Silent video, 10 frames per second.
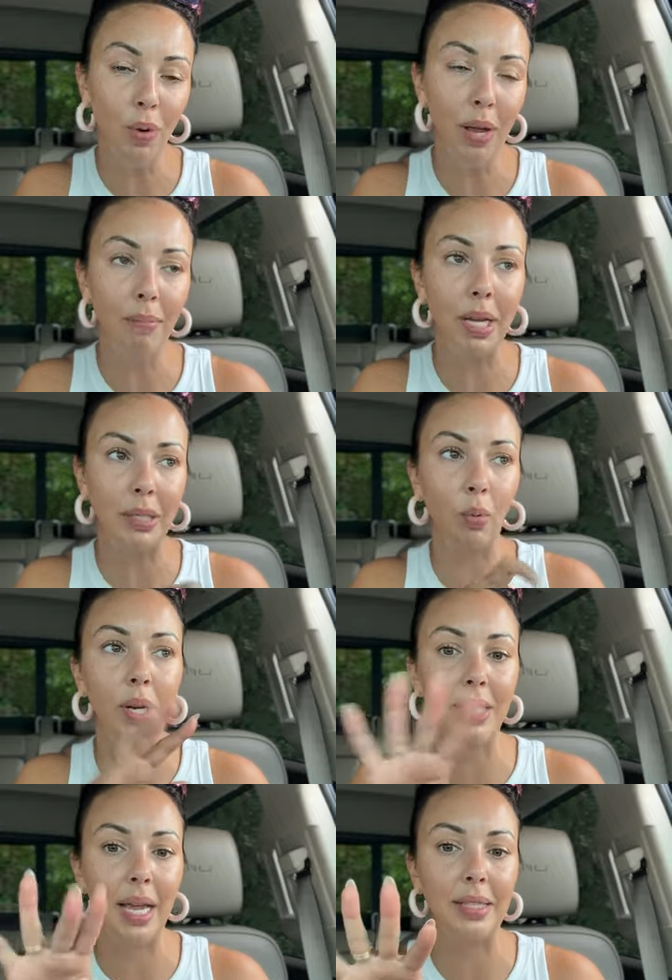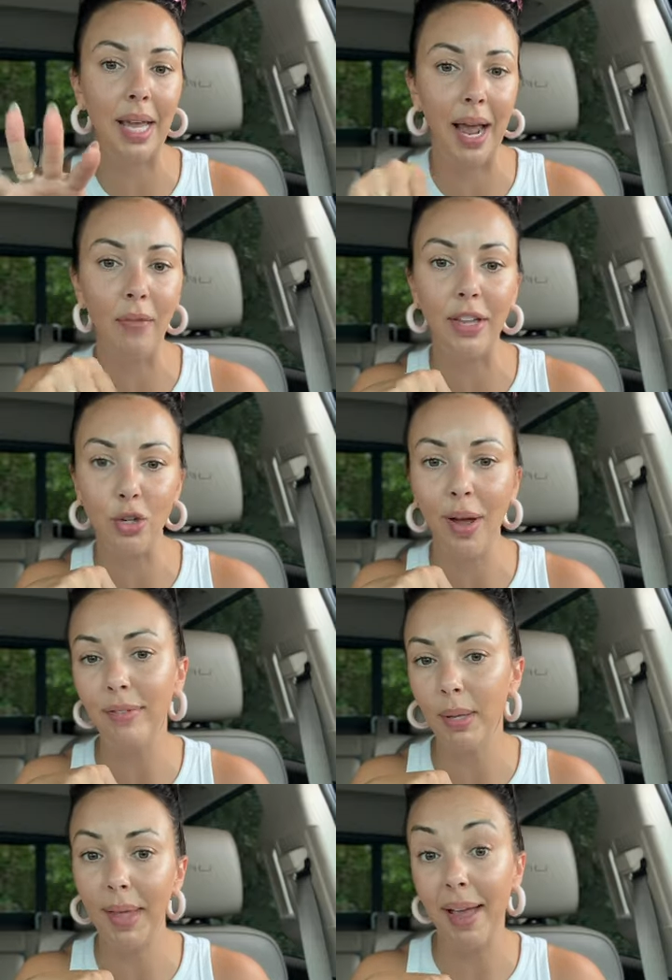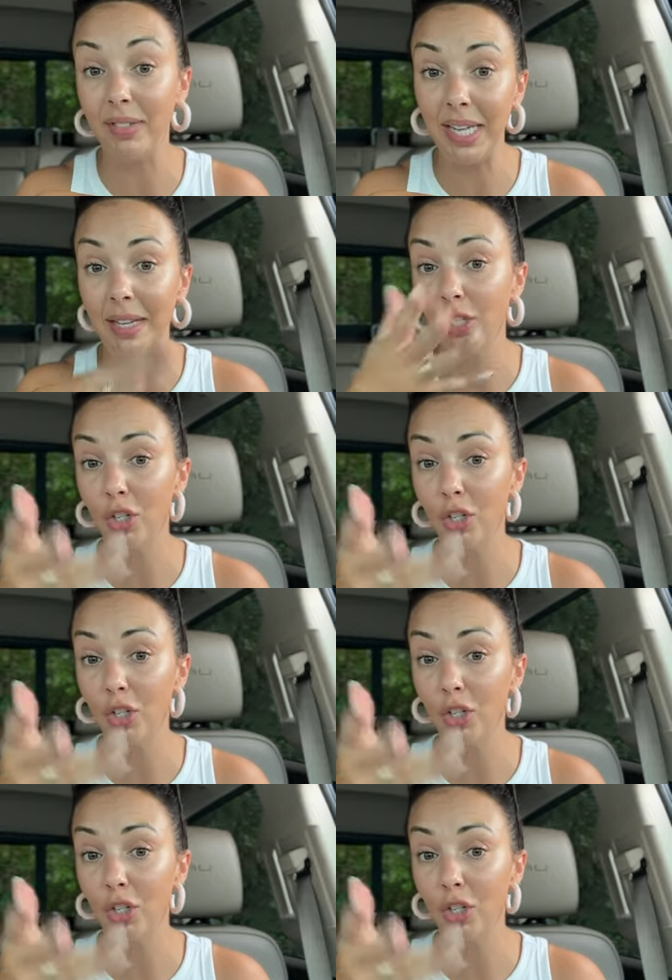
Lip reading: it because I want to test that out. They do have some that have tint.